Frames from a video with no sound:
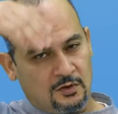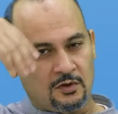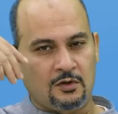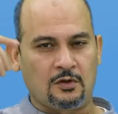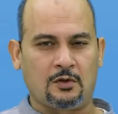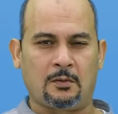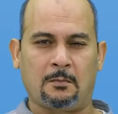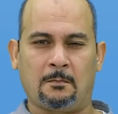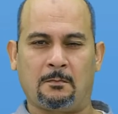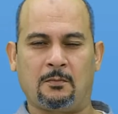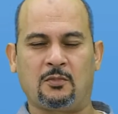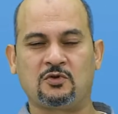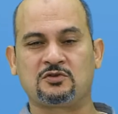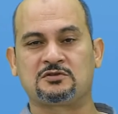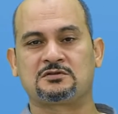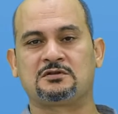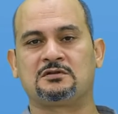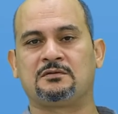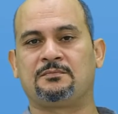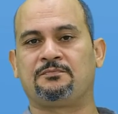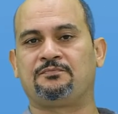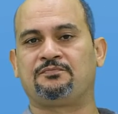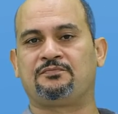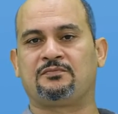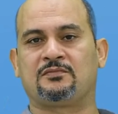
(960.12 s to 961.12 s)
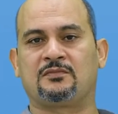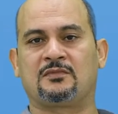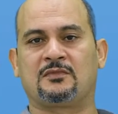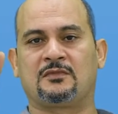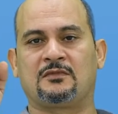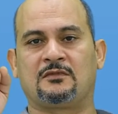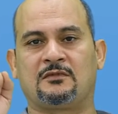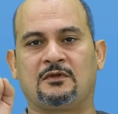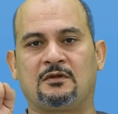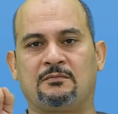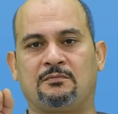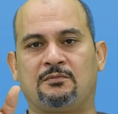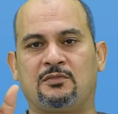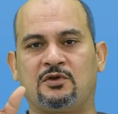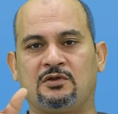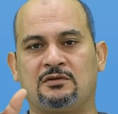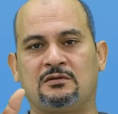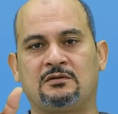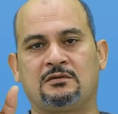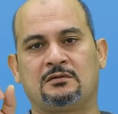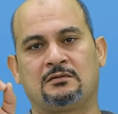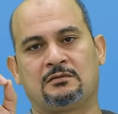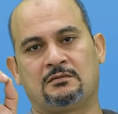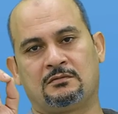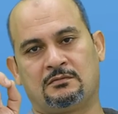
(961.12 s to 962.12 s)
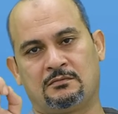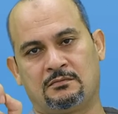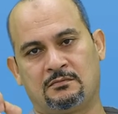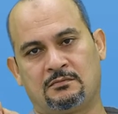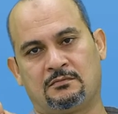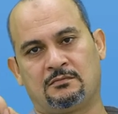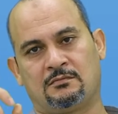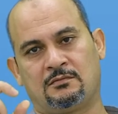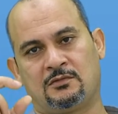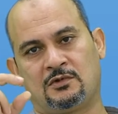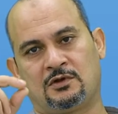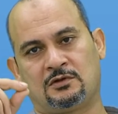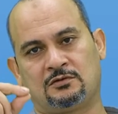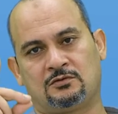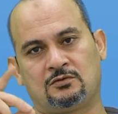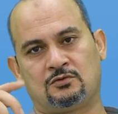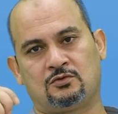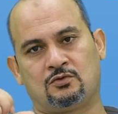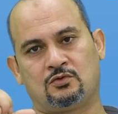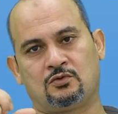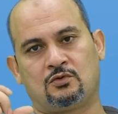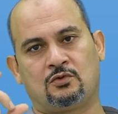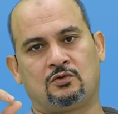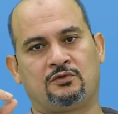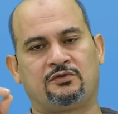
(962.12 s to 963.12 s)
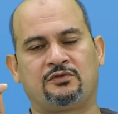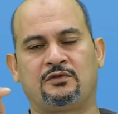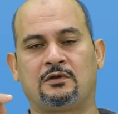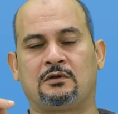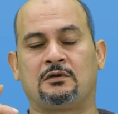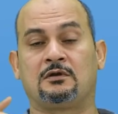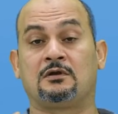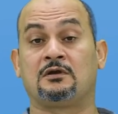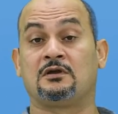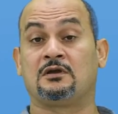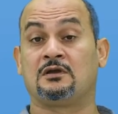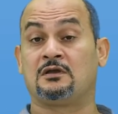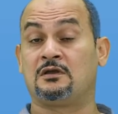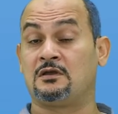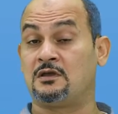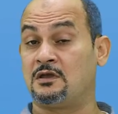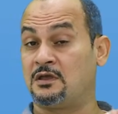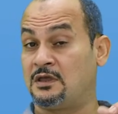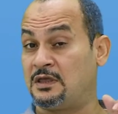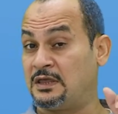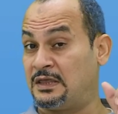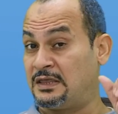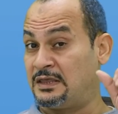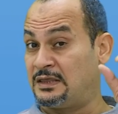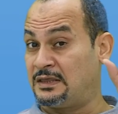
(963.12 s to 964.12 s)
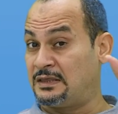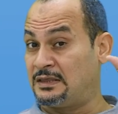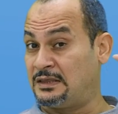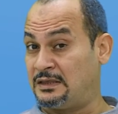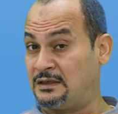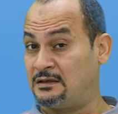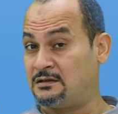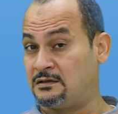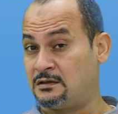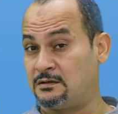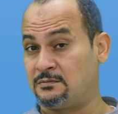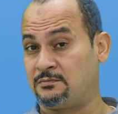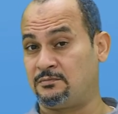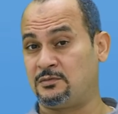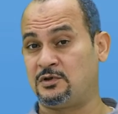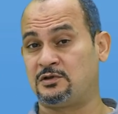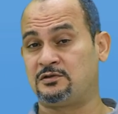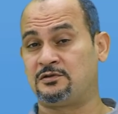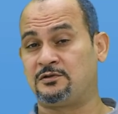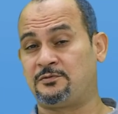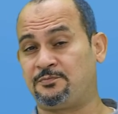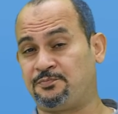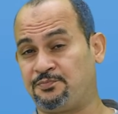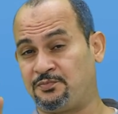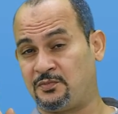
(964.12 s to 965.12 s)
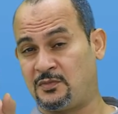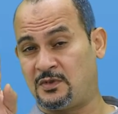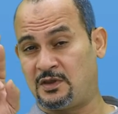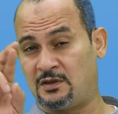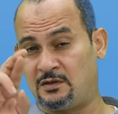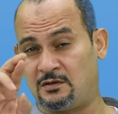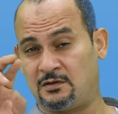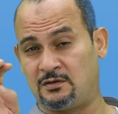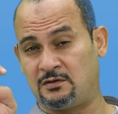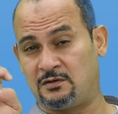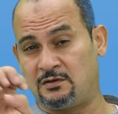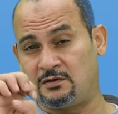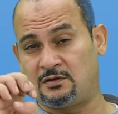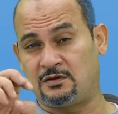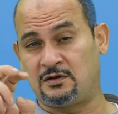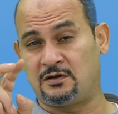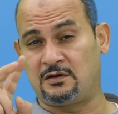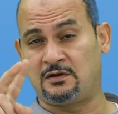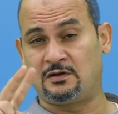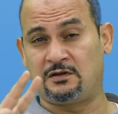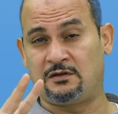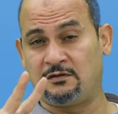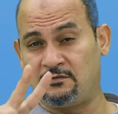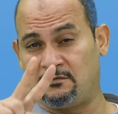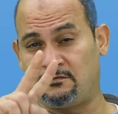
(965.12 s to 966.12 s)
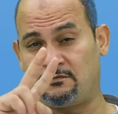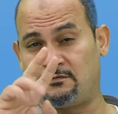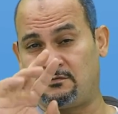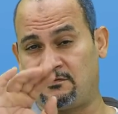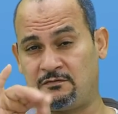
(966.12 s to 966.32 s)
in Kuwait that we gather around every week or every weekend to get together as a family members.